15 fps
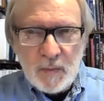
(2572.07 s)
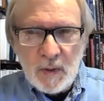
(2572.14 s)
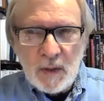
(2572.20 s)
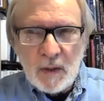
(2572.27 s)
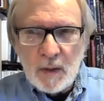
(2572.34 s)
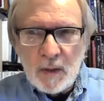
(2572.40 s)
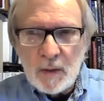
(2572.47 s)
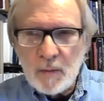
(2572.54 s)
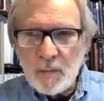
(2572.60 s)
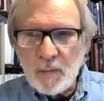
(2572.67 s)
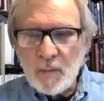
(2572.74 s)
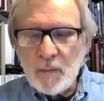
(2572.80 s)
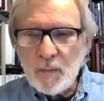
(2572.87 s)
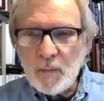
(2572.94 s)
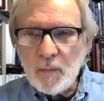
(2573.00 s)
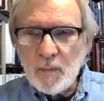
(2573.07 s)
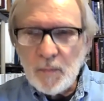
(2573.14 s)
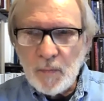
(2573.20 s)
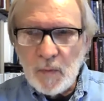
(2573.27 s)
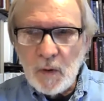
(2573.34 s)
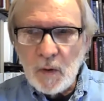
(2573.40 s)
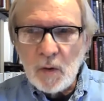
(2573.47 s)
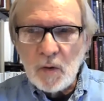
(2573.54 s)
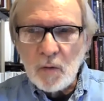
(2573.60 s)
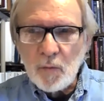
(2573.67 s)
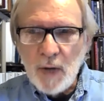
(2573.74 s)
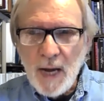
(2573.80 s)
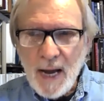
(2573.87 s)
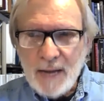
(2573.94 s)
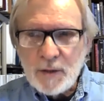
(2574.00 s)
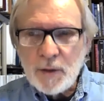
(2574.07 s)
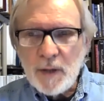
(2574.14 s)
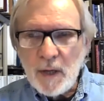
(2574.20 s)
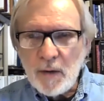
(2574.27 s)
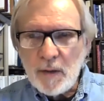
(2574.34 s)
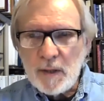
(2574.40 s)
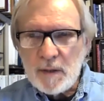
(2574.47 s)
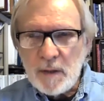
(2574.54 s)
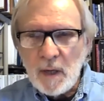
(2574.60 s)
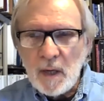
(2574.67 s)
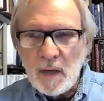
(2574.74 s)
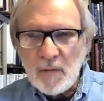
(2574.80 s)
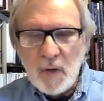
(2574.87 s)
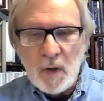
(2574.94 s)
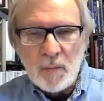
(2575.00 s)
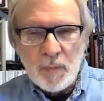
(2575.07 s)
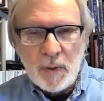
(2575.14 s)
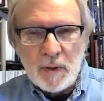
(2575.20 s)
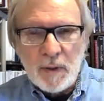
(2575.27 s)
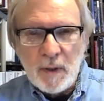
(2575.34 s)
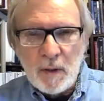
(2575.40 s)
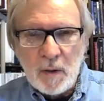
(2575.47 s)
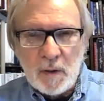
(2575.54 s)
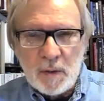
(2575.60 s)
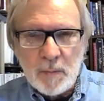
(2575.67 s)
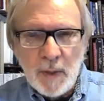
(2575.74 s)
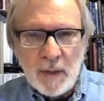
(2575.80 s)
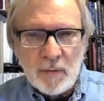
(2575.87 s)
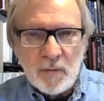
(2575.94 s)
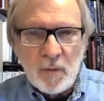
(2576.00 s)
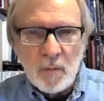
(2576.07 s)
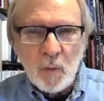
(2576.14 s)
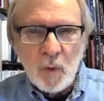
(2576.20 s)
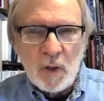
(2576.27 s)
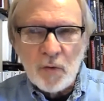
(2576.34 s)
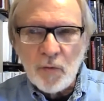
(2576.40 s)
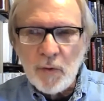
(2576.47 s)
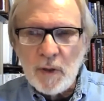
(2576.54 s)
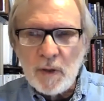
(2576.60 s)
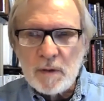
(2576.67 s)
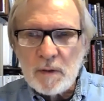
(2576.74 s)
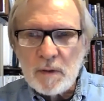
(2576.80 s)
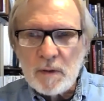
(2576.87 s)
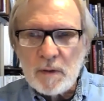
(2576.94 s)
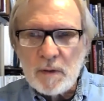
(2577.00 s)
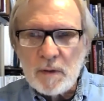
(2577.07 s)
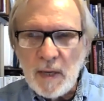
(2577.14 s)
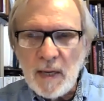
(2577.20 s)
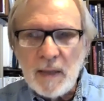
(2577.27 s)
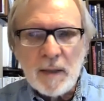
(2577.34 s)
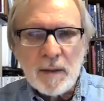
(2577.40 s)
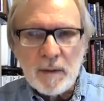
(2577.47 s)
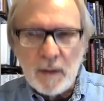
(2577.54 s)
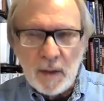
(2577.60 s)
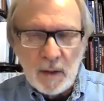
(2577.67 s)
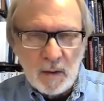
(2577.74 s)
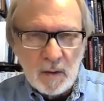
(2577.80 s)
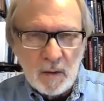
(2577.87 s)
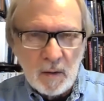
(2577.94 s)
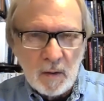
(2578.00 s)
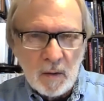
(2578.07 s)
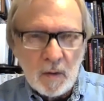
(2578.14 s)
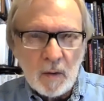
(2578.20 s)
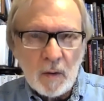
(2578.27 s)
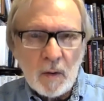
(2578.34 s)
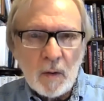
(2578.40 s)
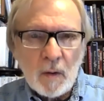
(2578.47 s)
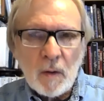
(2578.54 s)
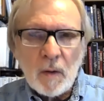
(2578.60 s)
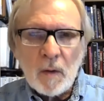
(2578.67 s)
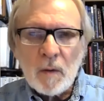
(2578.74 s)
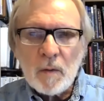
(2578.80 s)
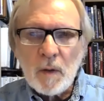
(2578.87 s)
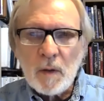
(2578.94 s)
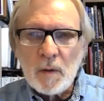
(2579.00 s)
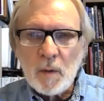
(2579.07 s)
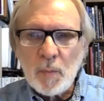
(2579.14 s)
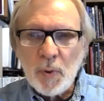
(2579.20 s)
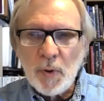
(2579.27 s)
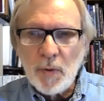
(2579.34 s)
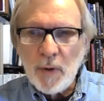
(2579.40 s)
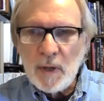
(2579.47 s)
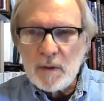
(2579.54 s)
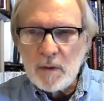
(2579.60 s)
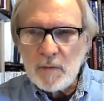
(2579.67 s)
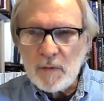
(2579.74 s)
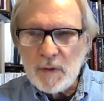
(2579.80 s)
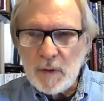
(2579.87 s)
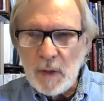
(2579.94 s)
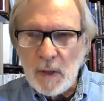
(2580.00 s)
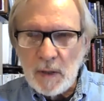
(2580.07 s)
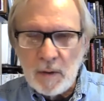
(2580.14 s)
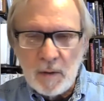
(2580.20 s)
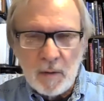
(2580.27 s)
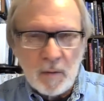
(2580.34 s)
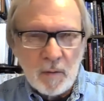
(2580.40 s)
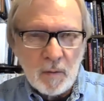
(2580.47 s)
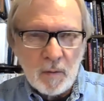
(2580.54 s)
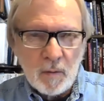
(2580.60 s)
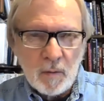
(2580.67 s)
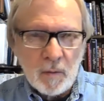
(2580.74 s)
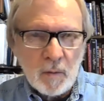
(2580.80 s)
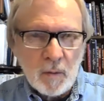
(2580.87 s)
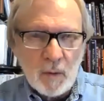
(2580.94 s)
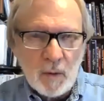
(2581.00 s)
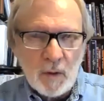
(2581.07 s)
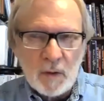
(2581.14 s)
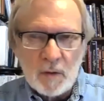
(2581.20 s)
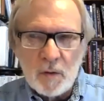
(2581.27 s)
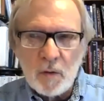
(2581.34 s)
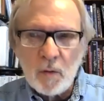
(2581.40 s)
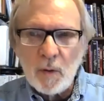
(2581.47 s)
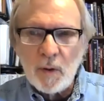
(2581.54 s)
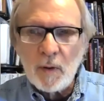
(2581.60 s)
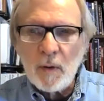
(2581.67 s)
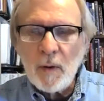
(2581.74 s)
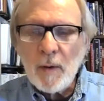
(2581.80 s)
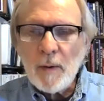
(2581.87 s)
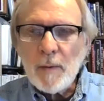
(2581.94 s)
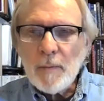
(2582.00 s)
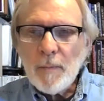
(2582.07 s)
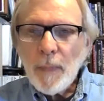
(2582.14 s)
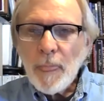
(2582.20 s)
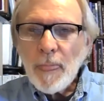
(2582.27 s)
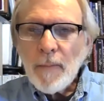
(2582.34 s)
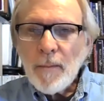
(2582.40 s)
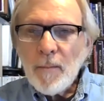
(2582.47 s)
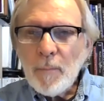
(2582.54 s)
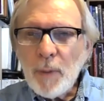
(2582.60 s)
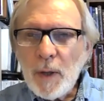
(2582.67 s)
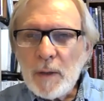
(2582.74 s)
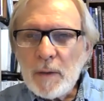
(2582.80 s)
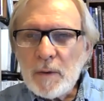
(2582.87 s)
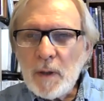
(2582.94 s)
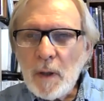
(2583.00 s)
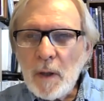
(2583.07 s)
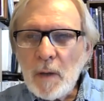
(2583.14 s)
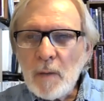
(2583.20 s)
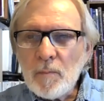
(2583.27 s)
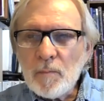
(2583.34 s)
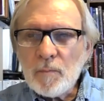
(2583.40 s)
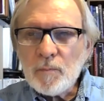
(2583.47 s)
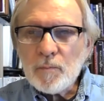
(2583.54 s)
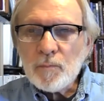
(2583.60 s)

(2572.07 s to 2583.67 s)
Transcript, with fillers: the, the, the reactionary side of our political spectrum will criticize anything that the progressive side is doing. But um,